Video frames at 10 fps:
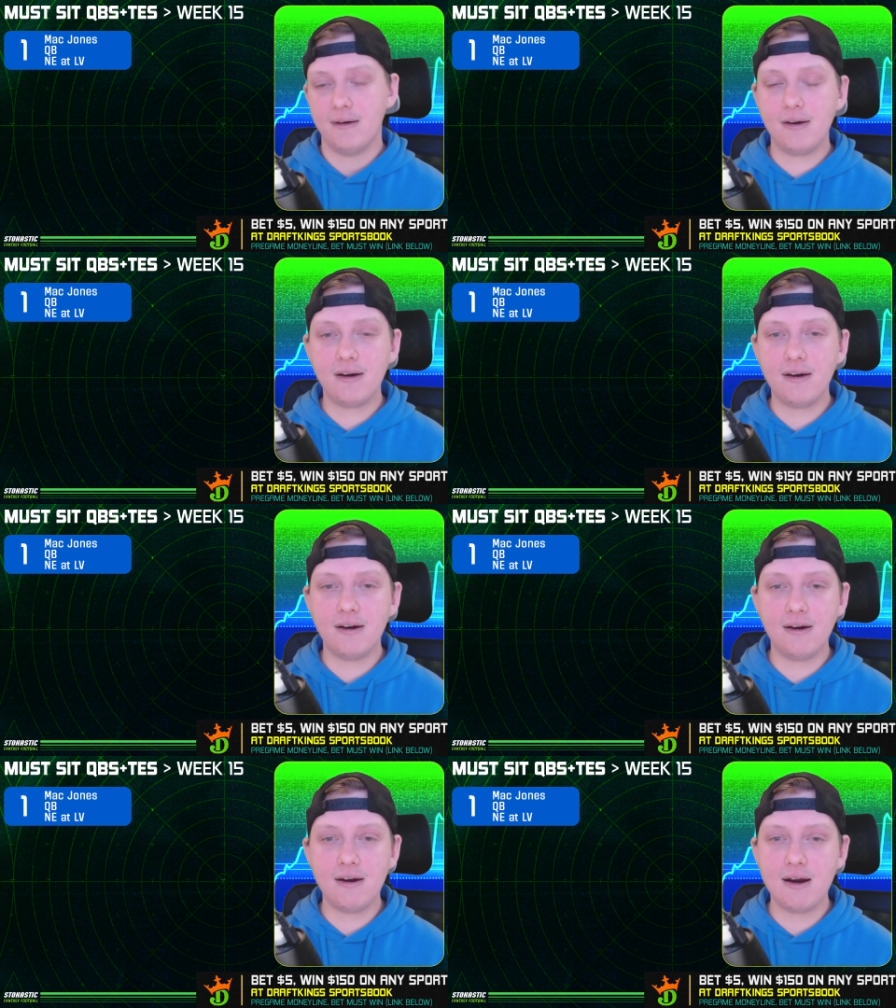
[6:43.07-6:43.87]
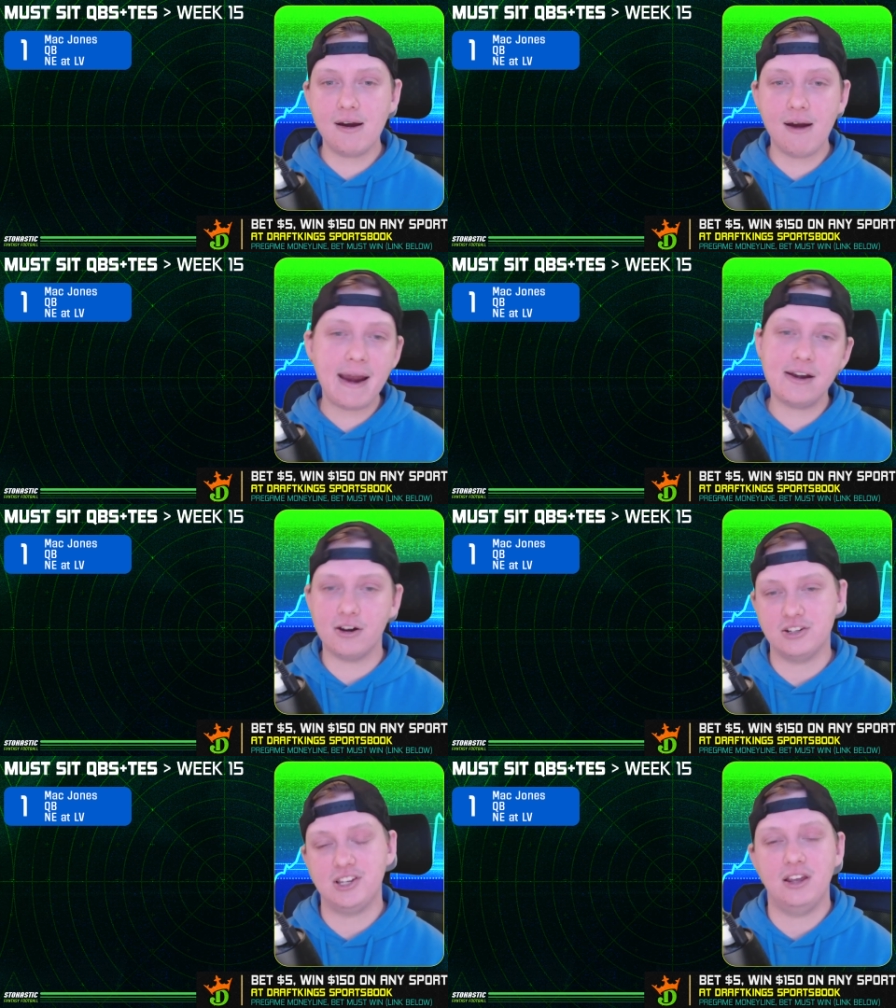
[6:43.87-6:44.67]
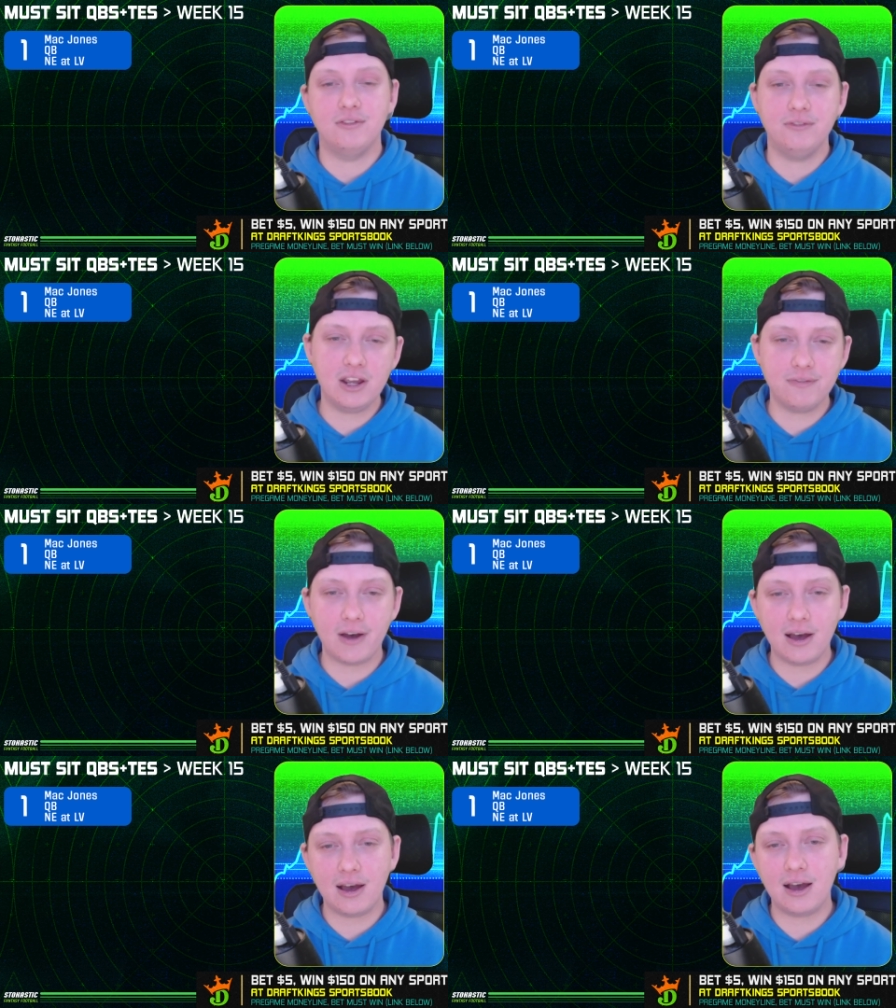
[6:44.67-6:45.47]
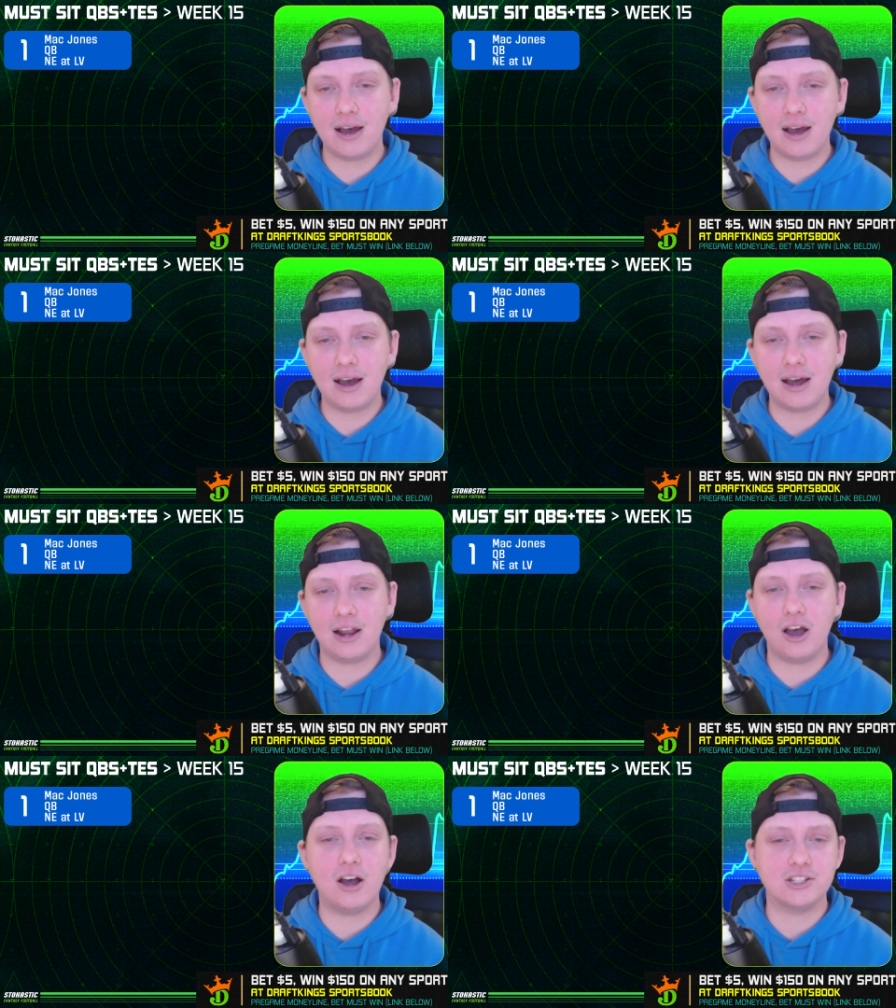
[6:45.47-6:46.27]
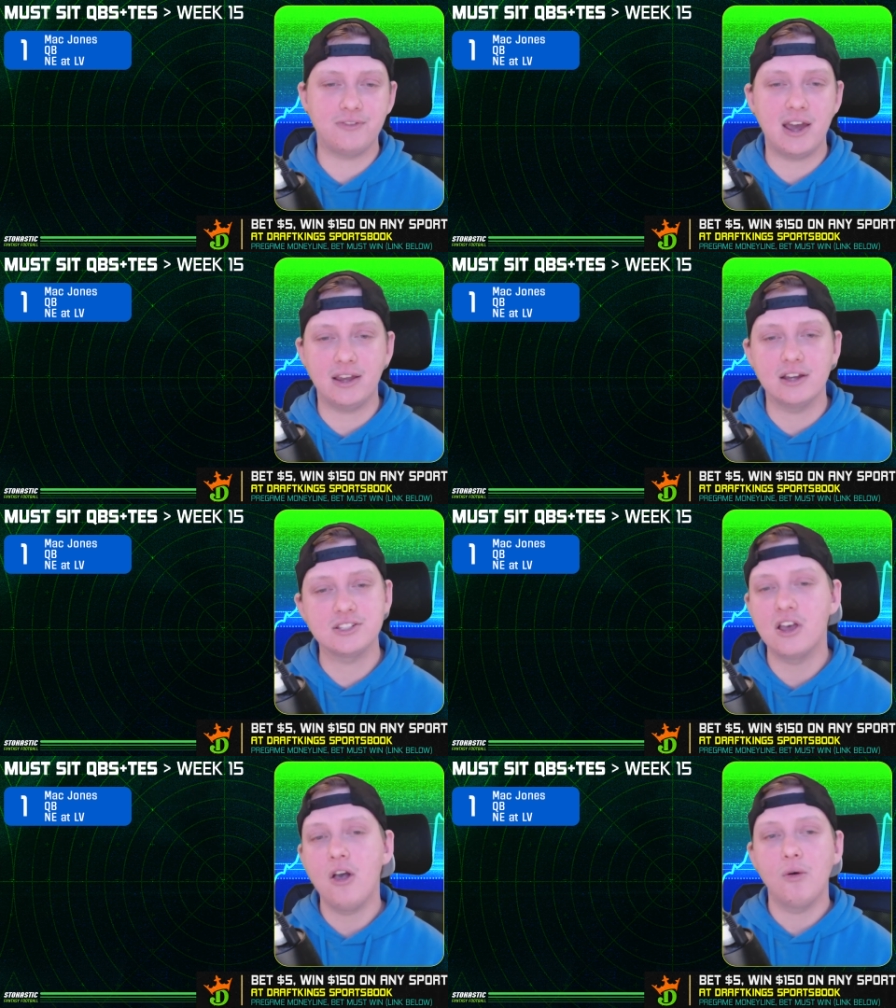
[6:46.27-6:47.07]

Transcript: Raiders in Viva Las Vegas.